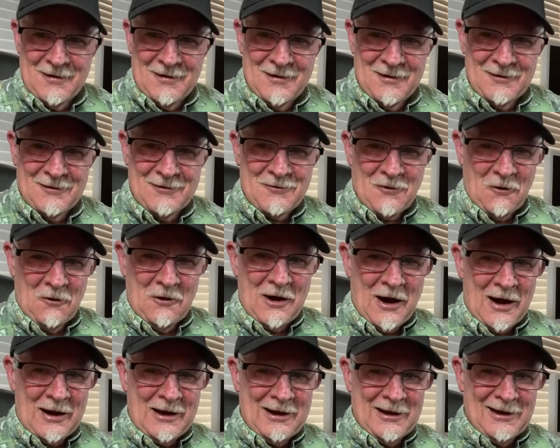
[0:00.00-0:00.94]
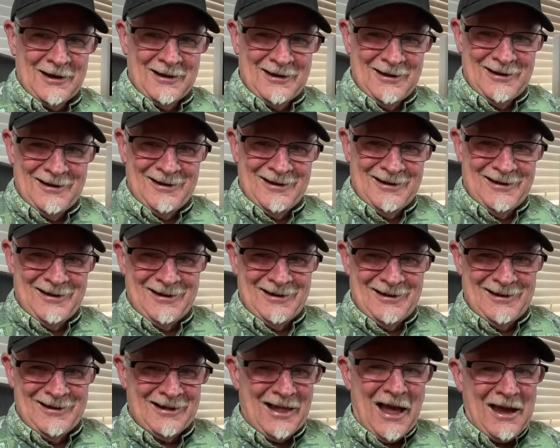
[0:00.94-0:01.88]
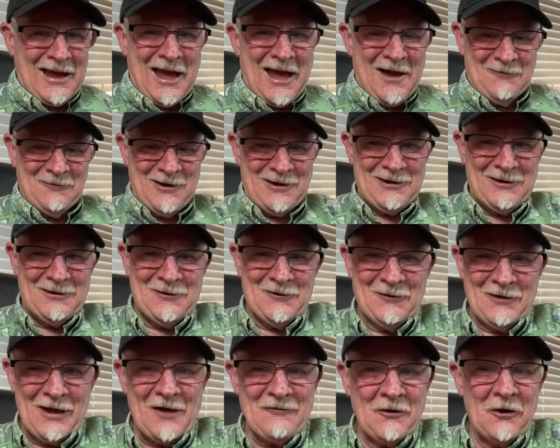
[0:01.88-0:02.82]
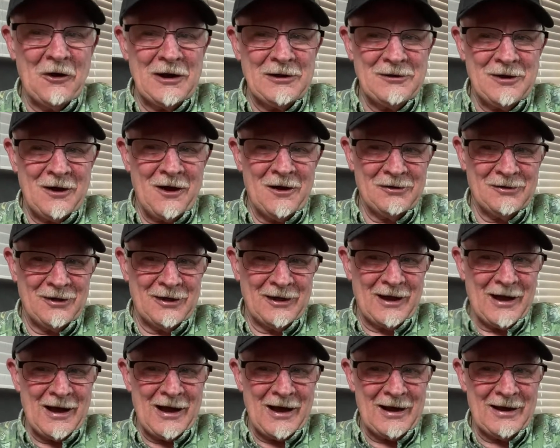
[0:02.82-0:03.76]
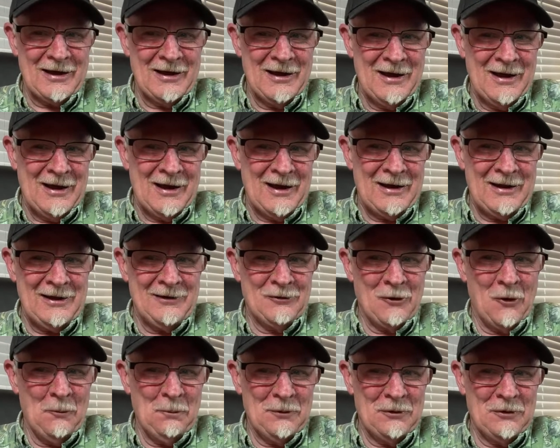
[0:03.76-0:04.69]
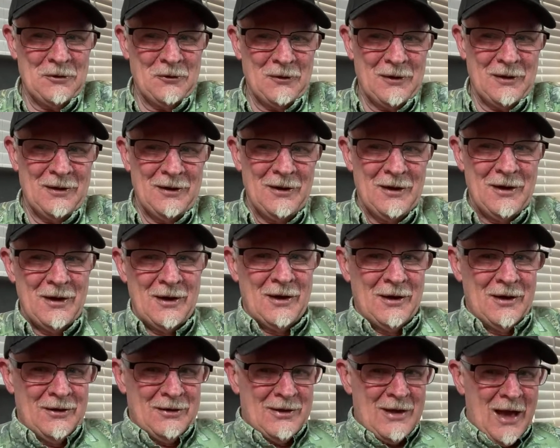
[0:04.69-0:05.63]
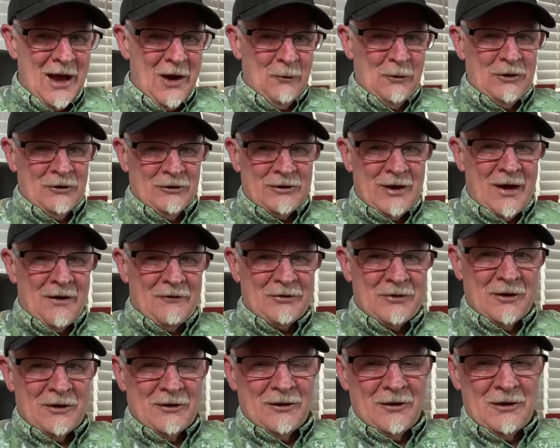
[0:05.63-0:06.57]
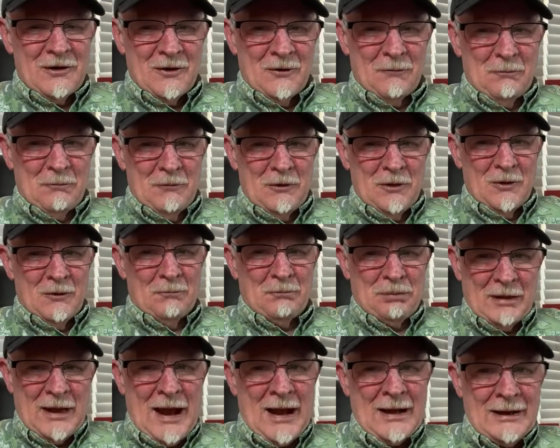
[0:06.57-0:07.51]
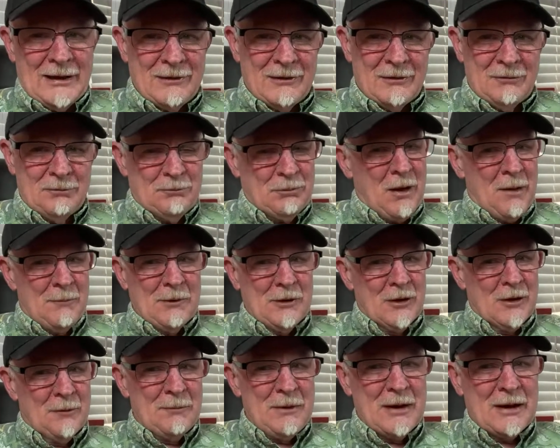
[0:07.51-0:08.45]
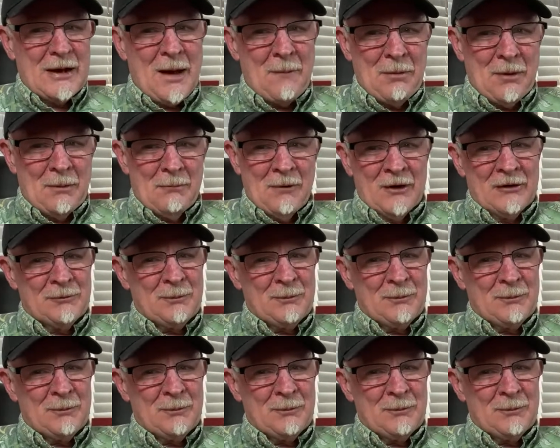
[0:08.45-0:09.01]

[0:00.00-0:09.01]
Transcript: story idea. And I can't wait to do it. I've already talked to the guy, and he's open to it. Now we just have to, plan it. It's probably going to be a couple of months